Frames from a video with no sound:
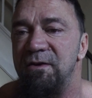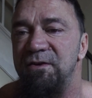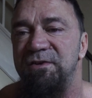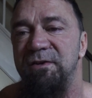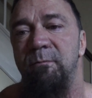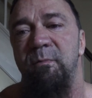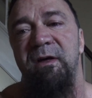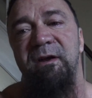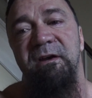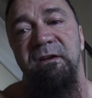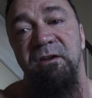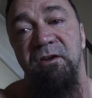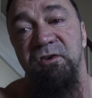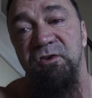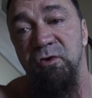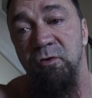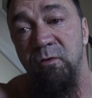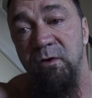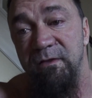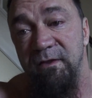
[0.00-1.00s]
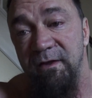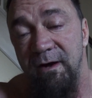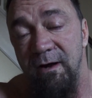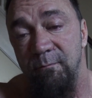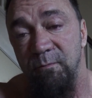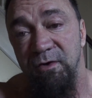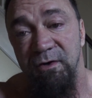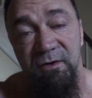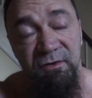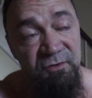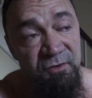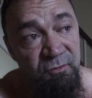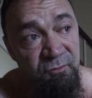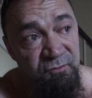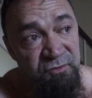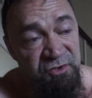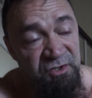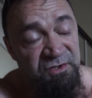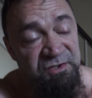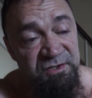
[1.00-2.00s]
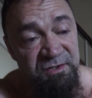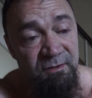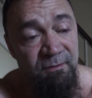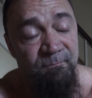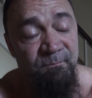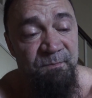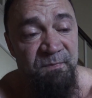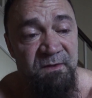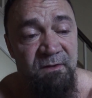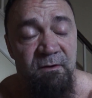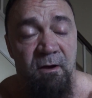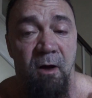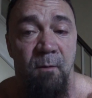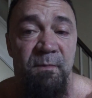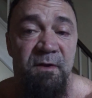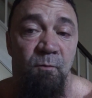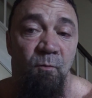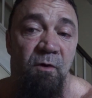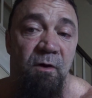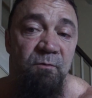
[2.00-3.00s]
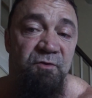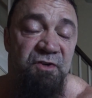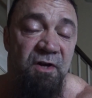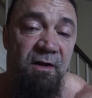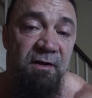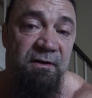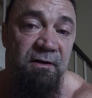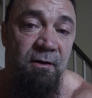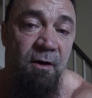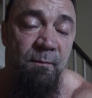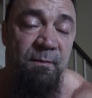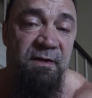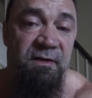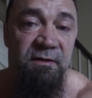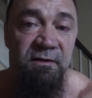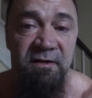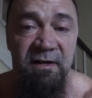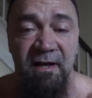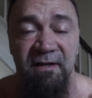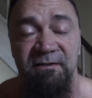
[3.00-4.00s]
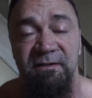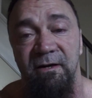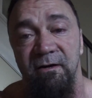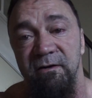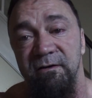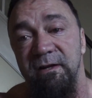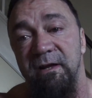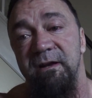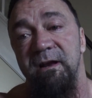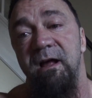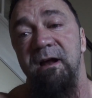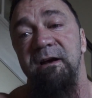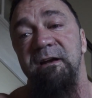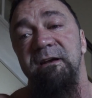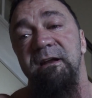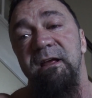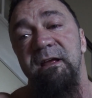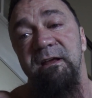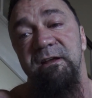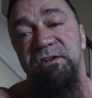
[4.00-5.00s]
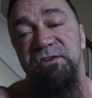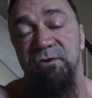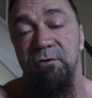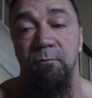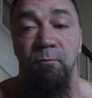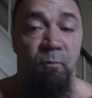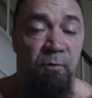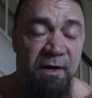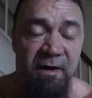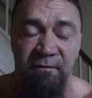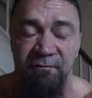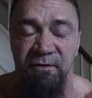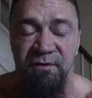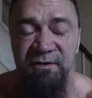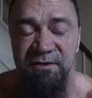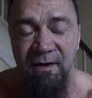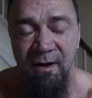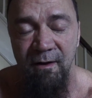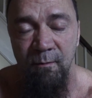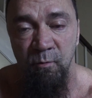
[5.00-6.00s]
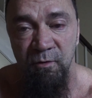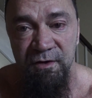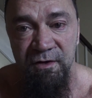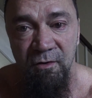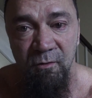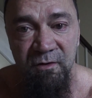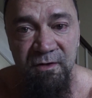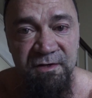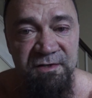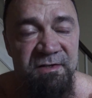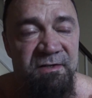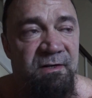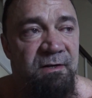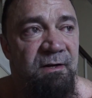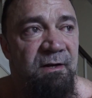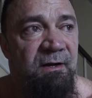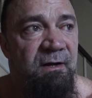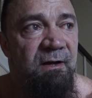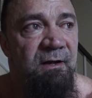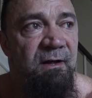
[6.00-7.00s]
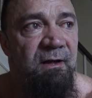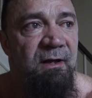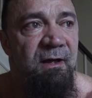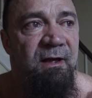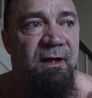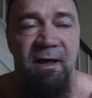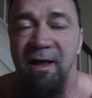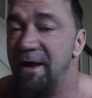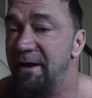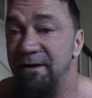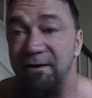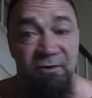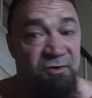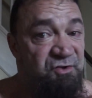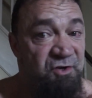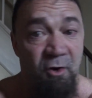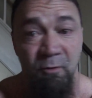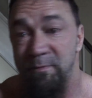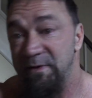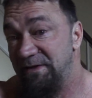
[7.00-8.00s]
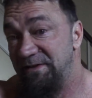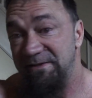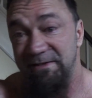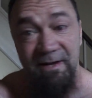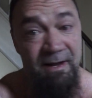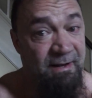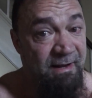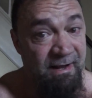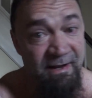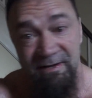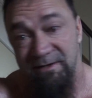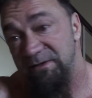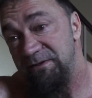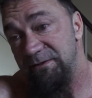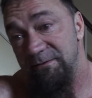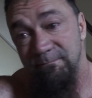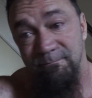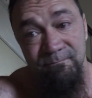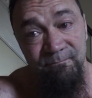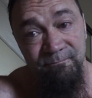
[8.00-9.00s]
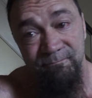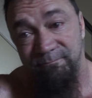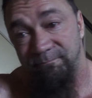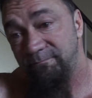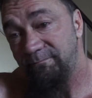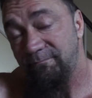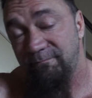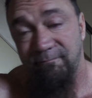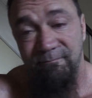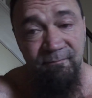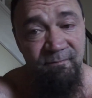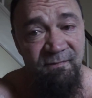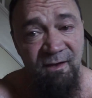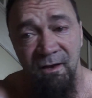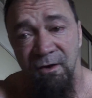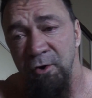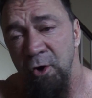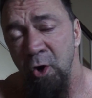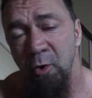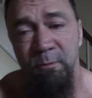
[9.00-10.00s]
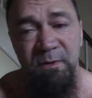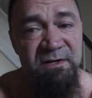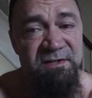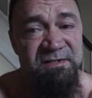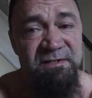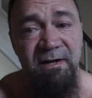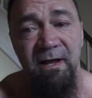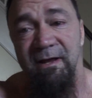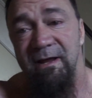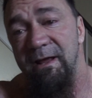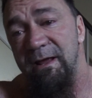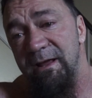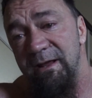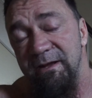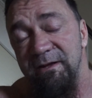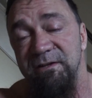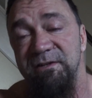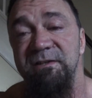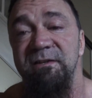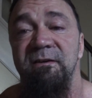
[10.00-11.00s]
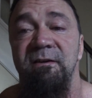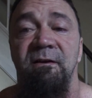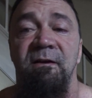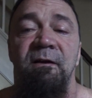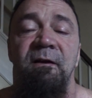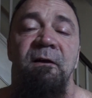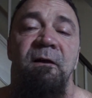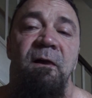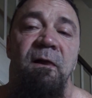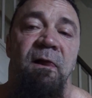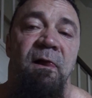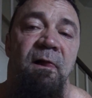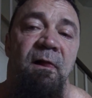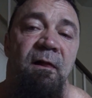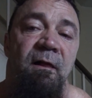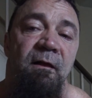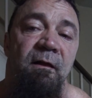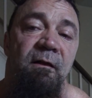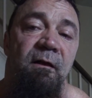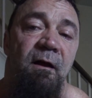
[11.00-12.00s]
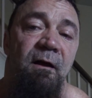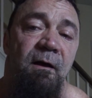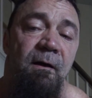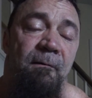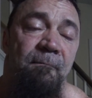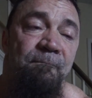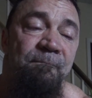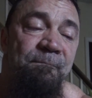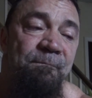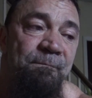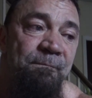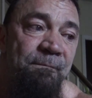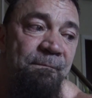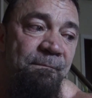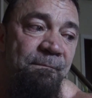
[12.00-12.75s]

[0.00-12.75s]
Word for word: somebody to do or that I'm going to do just to come in where I'm trying to come in and get there in that 90 days or whatever the time window is and there's no BCAAs. No BCAAs. Um,